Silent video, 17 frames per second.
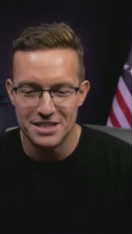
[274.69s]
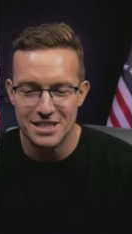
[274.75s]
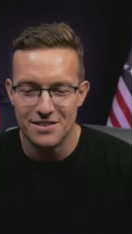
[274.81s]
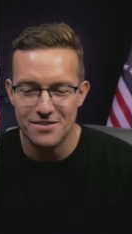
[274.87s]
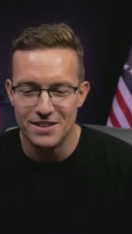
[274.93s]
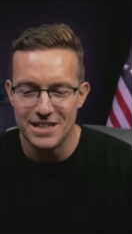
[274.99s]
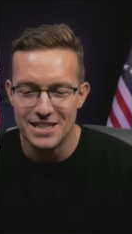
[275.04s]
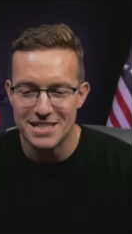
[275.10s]

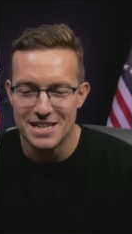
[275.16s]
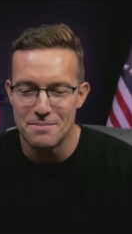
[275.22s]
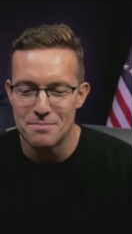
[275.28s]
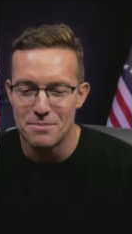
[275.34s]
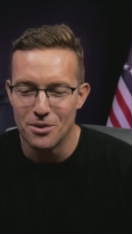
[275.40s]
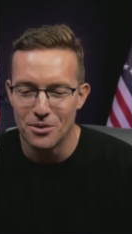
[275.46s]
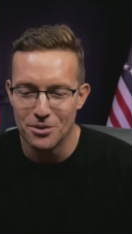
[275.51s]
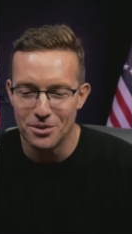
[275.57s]
TV estate
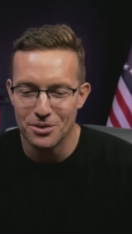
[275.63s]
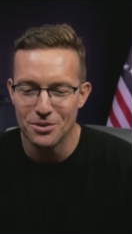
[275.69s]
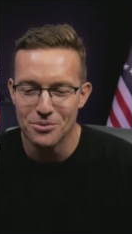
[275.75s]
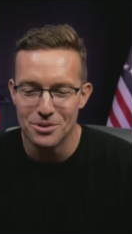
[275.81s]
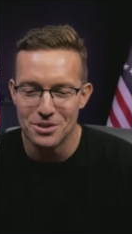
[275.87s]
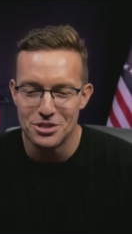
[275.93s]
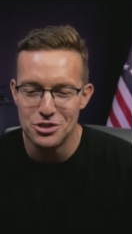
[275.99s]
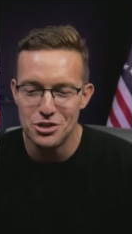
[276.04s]

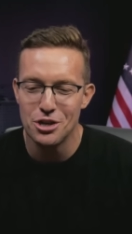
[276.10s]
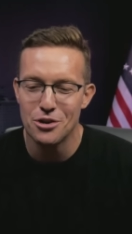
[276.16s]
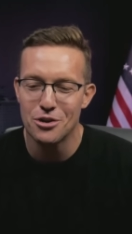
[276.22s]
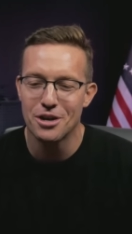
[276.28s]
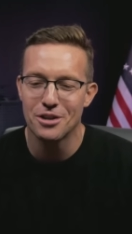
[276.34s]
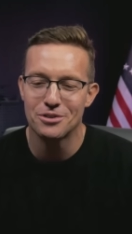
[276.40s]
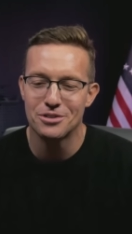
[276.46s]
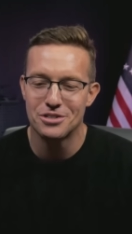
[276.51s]
mogul with
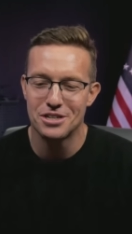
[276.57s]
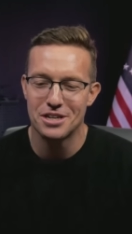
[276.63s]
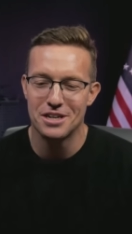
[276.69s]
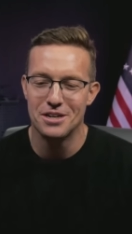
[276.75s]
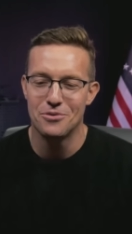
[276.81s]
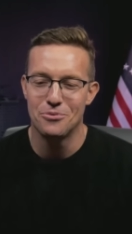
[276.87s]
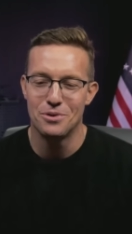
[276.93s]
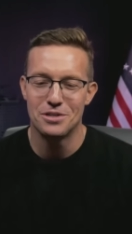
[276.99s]
Cheeto-colored
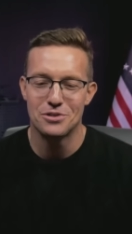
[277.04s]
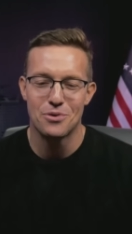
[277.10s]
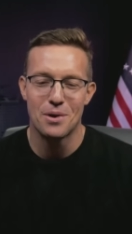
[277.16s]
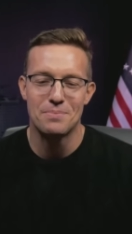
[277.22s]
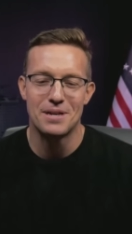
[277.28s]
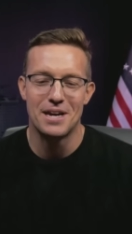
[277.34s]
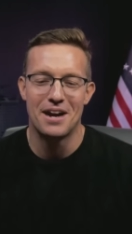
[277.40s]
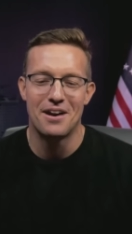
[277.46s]
skin and
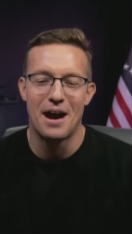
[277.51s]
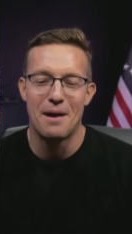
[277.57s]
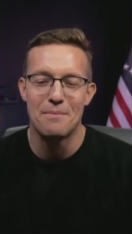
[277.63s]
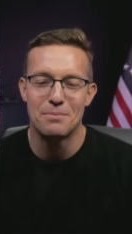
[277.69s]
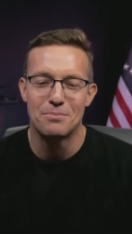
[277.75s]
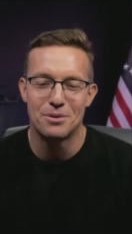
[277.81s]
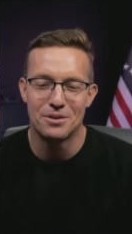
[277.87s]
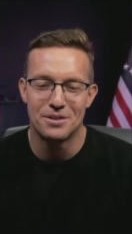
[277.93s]
windswept hair.
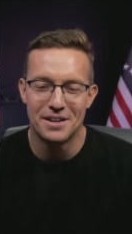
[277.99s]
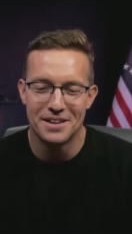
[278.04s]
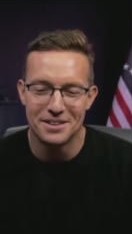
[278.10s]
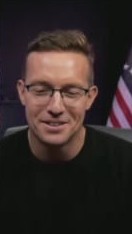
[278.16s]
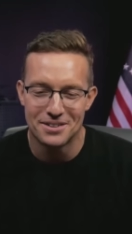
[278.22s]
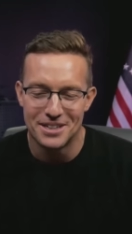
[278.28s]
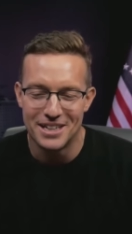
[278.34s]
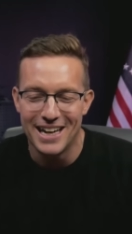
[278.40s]
Happy birthday,
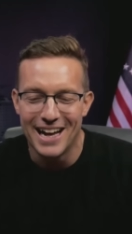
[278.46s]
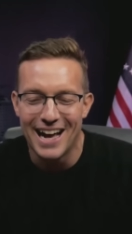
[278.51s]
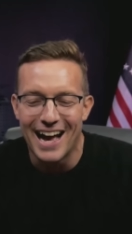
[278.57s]
Hillary!